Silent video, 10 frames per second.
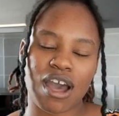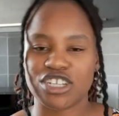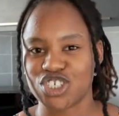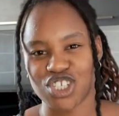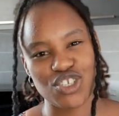
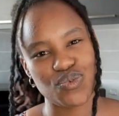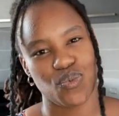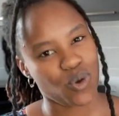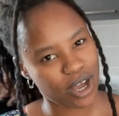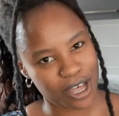can't just
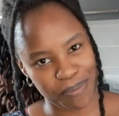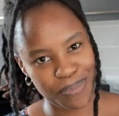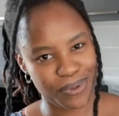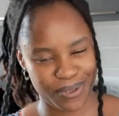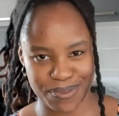walk up
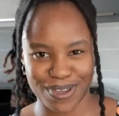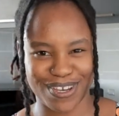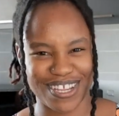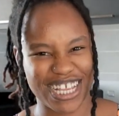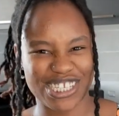
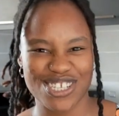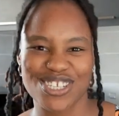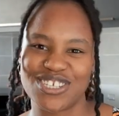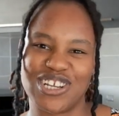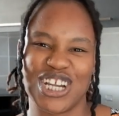and get
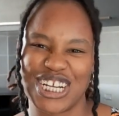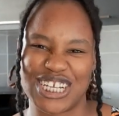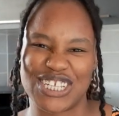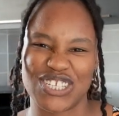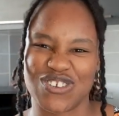your
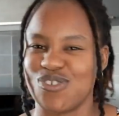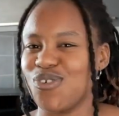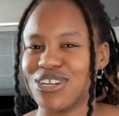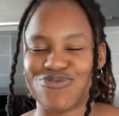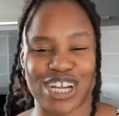learners. So
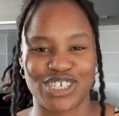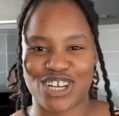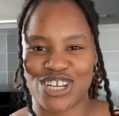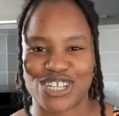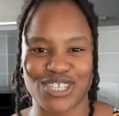go and write your
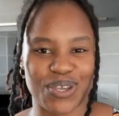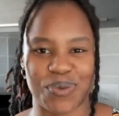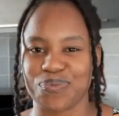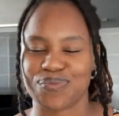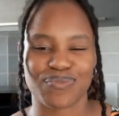learners. No,
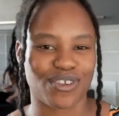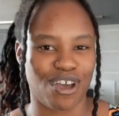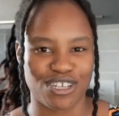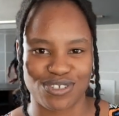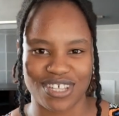you
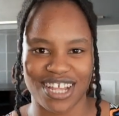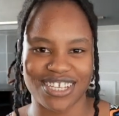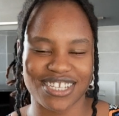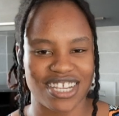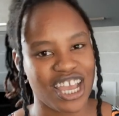can't do
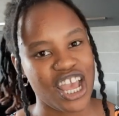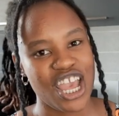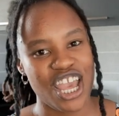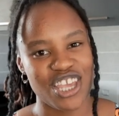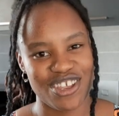that.
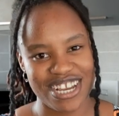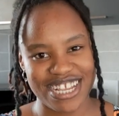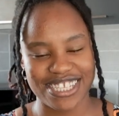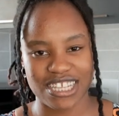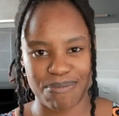You
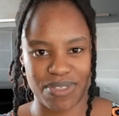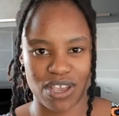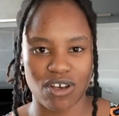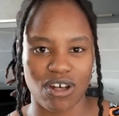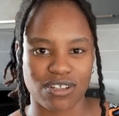need
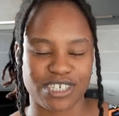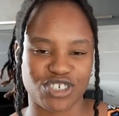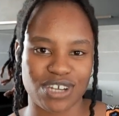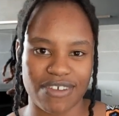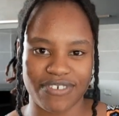something called a
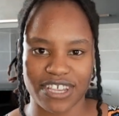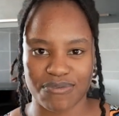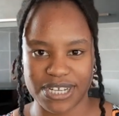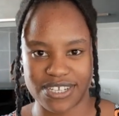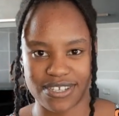traffic
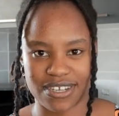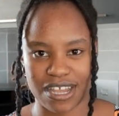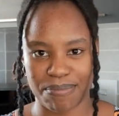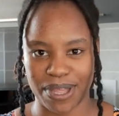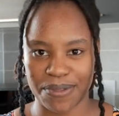register
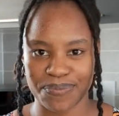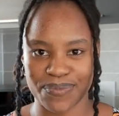number.